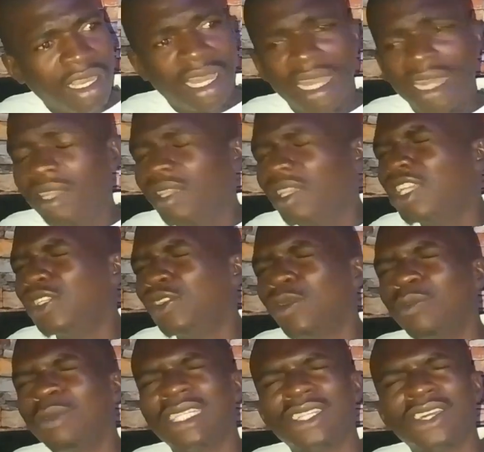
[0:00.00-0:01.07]
And it
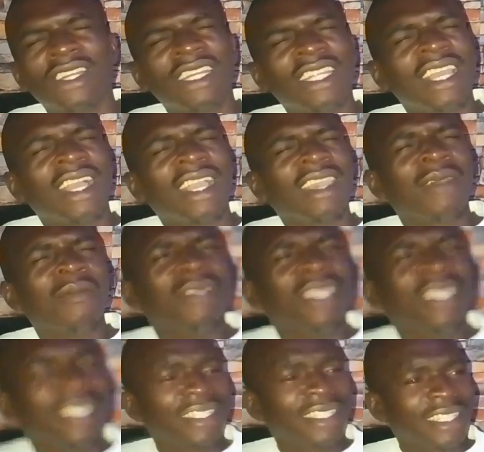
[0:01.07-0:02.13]
should be sold near a
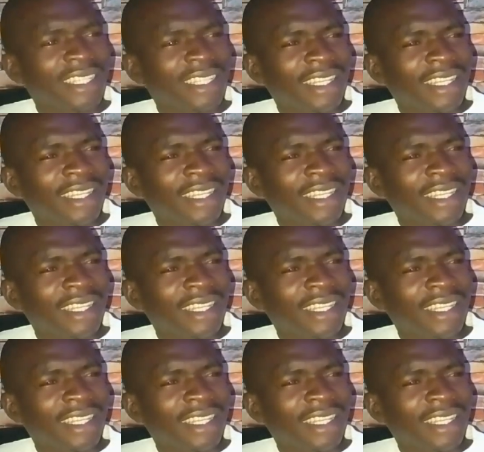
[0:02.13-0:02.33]
chemist.